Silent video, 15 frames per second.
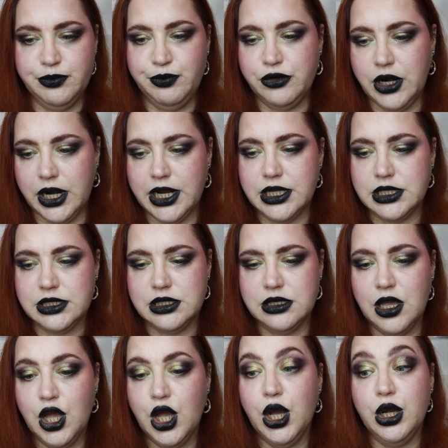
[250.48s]
products
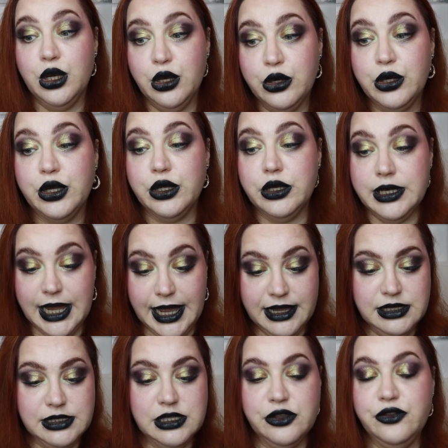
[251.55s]
look nice.